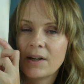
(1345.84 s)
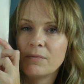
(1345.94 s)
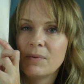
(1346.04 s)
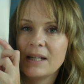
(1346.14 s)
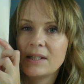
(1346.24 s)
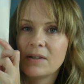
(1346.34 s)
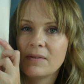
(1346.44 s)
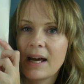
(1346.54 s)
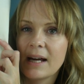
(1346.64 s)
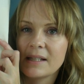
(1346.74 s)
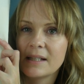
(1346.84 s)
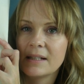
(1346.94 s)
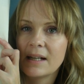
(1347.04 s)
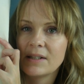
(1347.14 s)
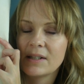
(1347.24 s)
redo that
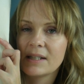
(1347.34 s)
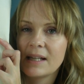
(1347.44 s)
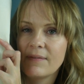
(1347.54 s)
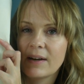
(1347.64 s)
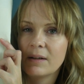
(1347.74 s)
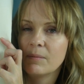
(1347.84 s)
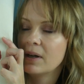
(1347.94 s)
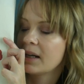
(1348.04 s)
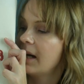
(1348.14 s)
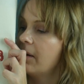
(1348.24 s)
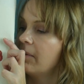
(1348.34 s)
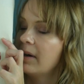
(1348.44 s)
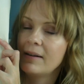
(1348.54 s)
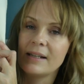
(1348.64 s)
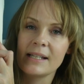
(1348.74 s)
and just see if I can work out
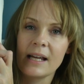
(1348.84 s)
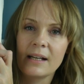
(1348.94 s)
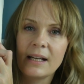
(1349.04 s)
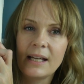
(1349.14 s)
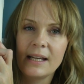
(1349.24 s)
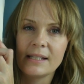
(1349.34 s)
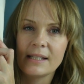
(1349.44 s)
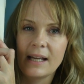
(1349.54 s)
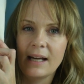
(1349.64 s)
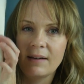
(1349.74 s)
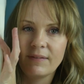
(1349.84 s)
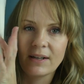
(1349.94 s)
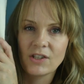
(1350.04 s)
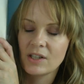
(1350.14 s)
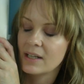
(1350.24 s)
where exactly it is that I've
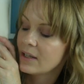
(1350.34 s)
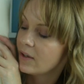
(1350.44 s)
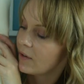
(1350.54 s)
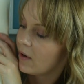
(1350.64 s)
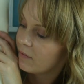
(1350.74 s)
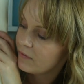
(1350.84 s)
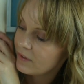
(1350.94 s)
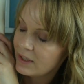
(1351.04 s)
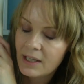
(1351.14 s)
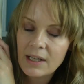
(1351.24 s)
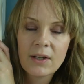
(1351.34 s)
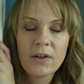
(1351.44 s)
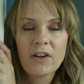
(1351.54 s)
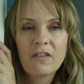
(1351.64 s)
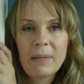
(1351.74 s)
actually gone off
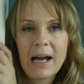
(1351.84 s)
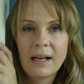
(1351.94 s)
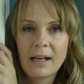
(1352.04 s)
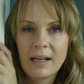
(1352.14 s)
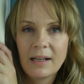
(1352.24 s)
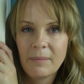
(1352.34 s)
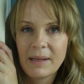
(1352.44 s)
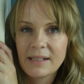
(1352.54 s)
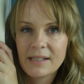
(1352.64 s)
pattern a little bit.